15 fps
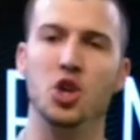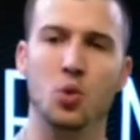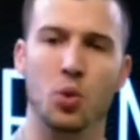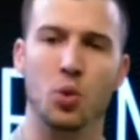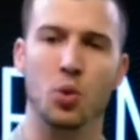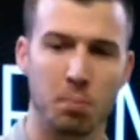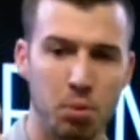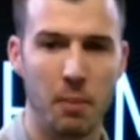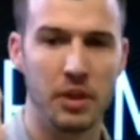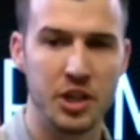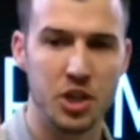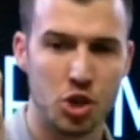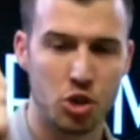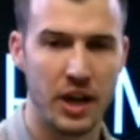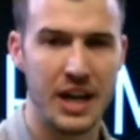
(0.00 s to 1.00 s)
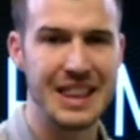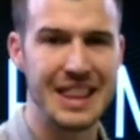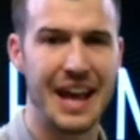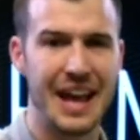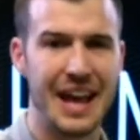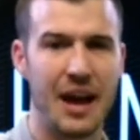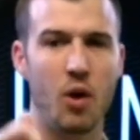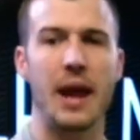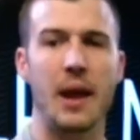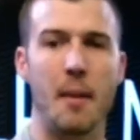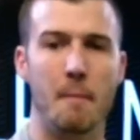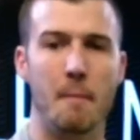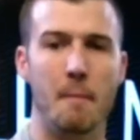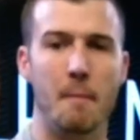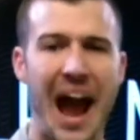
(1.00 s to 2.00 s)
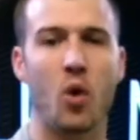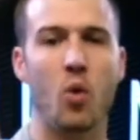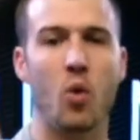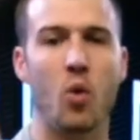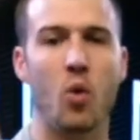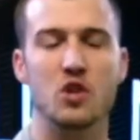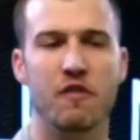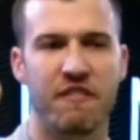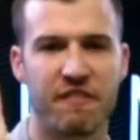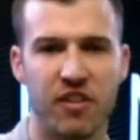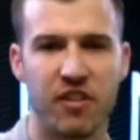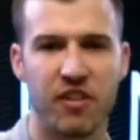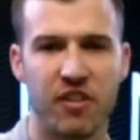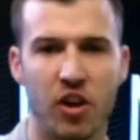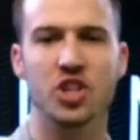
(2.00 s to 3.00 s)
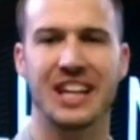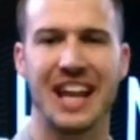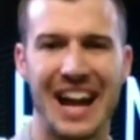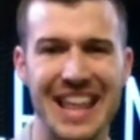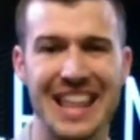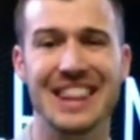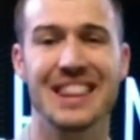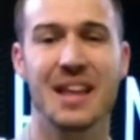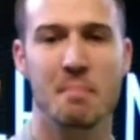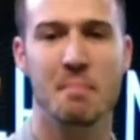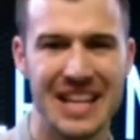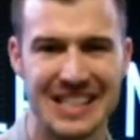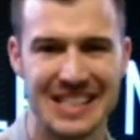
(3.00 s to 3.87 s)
You were probably trained that way back when you first got in the